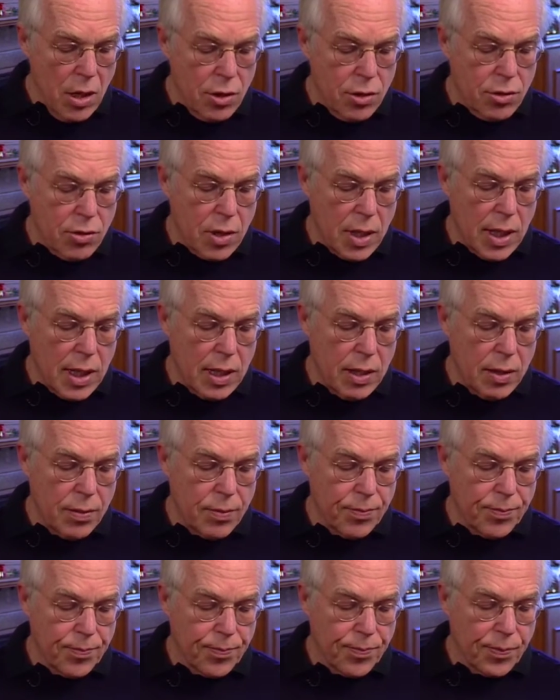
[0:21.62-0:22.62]
tryout.
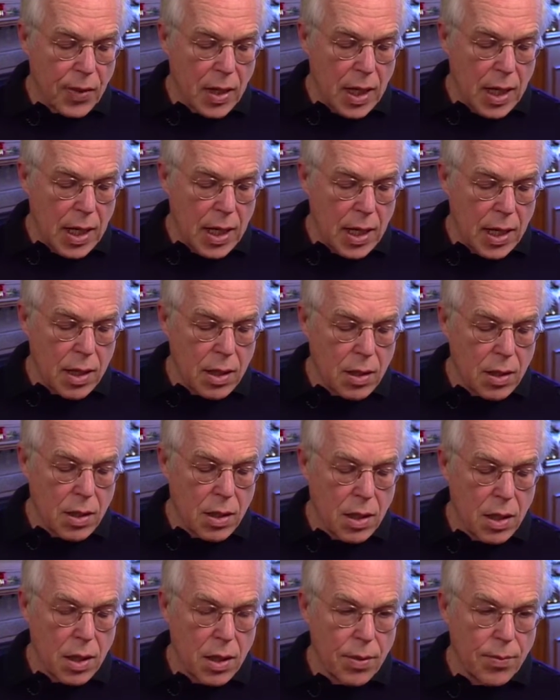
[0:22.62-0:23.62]
And
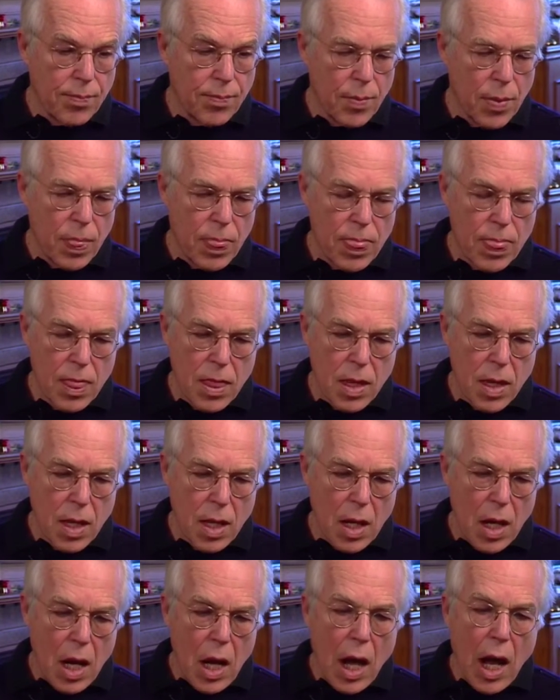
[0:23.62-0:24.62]

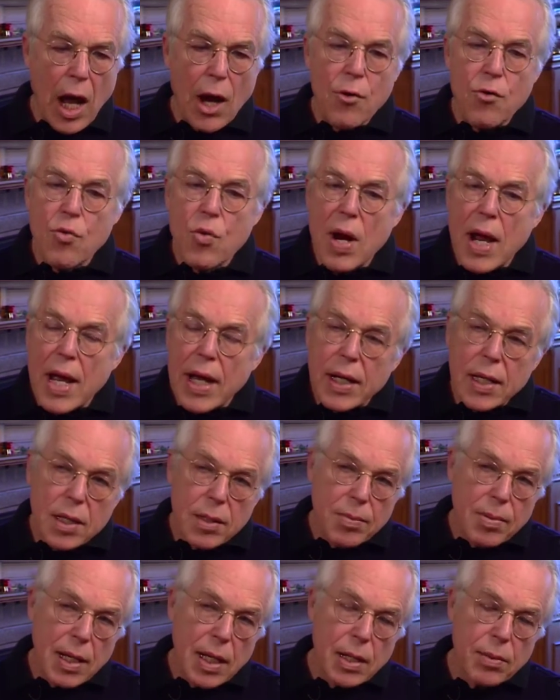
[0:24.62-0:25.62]
I read in
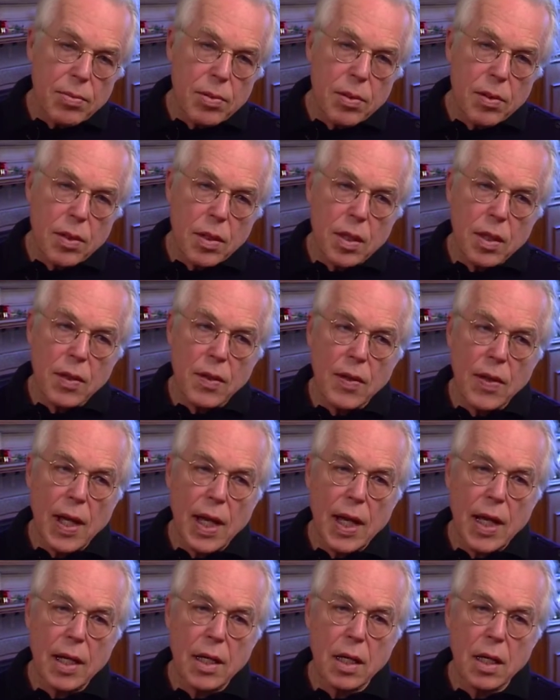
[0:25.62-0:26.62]
the paper
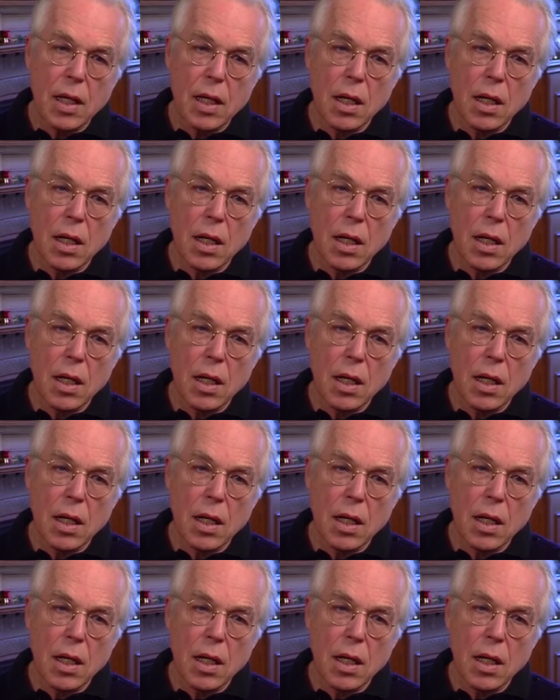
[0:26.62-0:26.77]
that